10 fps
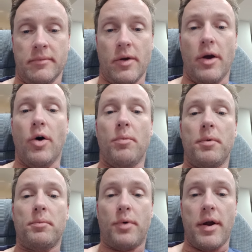I hope
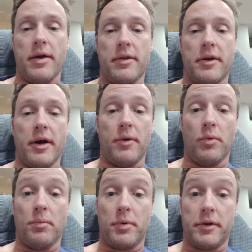and pray that God
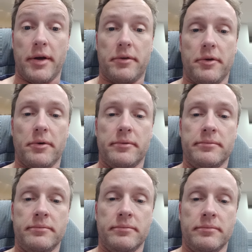will protect you
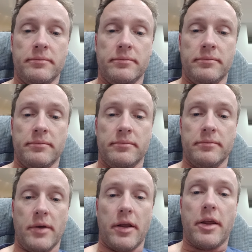
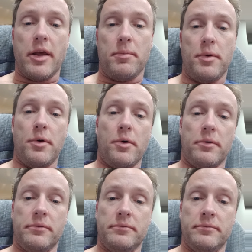and keep
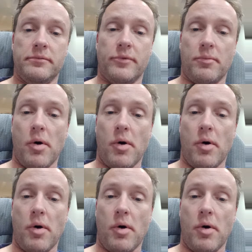you from